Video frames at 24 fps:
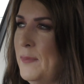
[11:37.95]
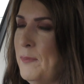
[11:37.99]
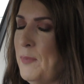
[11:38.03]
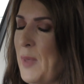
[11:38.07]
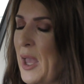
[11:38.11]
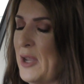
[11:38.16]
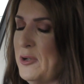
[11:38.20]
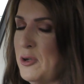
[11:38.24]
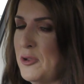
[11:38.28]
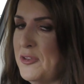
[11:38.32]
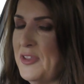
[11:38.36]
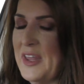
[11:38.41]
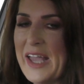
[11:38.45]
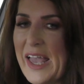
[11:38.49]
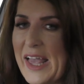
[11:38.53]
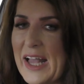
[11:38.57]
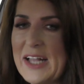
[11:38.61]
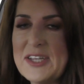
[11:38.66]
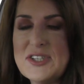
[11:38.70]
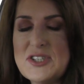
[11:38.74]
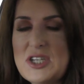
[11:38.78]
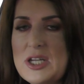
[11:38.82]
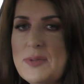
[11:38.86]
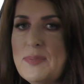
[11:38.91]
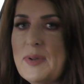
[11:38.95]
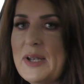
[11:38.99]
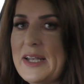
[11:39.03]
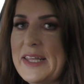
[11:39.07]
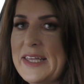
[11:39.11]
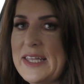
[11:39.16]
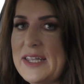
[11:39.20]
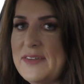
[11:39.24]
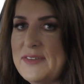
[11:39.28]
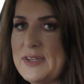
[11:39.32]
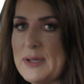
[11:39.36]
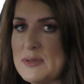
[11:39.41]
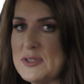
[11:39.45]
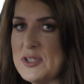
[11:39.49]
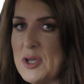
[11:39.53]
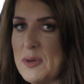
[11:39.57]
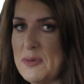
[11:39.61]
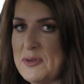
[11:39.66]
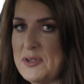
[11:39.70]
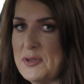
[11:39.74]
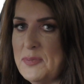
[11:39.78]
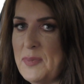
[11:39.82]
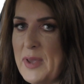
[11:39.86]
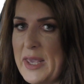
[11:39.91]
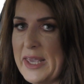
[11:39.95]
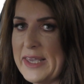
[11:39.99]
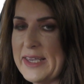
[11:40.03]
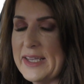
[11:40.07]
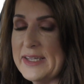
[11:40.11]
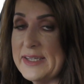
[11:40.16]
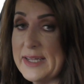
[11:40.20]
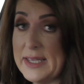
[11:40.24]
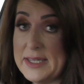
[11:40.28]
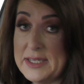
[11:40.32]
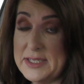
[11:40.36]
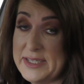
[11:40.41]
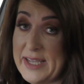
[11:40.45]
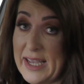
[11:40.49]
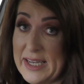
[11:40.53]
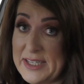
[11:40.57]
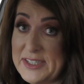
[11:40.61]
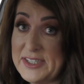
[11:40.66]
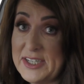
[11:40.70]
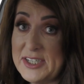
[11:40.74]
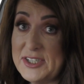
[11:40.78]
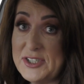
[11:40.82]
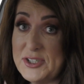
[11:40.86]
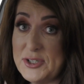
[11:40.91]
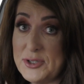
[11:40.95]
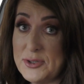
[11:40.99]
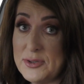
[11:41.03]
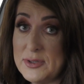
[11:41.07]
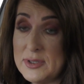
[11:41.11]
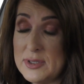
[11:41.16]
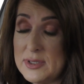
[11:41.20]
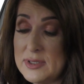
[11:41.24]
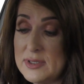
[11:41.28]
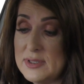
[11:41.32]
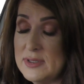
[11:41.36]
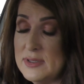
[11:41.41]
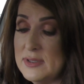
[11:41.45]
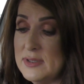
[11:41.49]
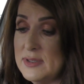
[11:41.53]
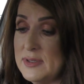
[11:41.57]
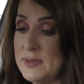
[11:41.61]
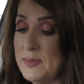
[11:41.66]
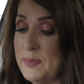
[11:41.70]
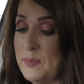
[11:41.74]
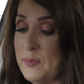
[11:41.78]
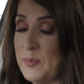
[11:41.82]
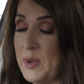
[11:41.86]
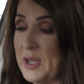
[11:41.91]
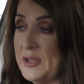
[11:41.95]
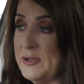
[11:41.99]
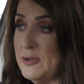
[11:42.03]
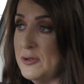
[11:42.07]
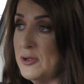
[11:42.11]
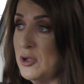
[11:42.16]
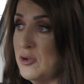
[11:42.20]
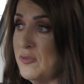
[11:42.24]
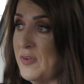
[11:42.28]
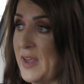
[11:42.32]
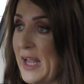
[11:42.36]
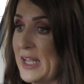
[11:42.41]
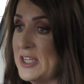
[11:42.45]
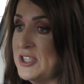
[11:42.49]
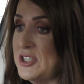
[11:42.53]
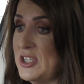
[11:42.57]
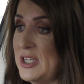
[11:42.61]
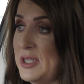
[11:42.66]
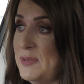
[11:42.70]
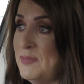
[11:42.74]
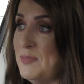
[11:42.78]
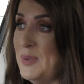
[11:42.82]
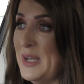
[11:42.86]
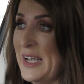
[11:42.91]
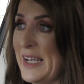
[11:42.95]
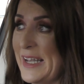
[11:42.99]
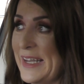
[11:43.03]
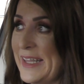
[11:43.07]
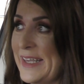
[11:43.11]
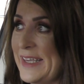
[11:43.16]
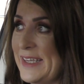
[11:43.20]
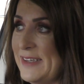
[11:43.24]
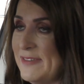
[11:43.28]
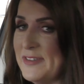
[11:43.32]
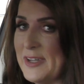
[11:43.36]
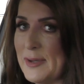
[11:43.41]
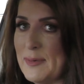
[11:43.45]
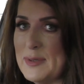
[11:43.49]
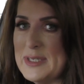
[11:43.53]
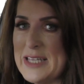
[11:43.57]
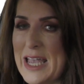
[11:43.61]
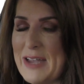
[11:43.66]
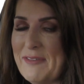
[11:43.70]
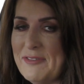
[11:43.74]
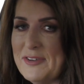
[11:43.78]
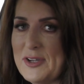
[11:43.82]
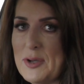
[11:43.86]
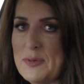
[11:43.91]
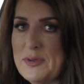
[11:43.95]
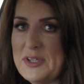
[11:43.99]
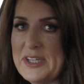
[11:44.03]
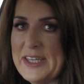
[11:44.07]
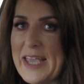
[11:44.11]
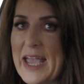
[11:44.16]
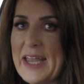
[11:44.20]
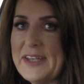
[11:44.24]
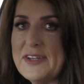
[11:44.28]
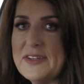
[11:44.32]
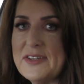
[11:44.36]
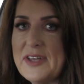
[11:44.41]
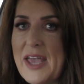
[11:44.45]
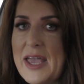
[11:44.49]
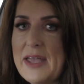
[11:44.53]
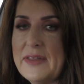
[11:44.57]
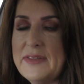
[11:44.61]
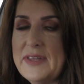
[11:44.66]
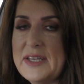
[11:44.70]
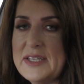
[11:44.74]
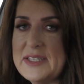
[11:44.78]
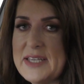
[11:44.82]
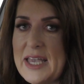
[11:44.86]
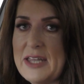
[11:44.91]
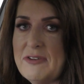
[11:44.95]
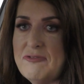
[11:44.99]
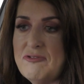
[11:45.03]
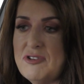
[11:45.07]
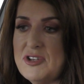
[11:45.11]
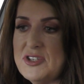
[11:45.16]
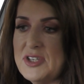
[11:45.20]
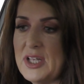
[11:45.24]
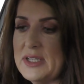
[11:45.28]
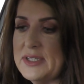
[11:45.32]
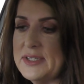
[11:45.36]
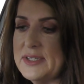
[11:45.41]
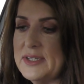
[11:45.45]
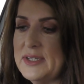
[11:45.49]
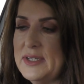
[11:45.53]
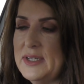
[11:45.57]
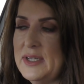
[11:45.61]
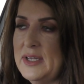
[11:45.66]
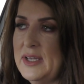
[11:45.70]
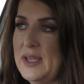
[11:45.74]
I don't think I actually believed I was going to make it. I intended to, but I don't know if I actually believed I was ever going to get to this end result.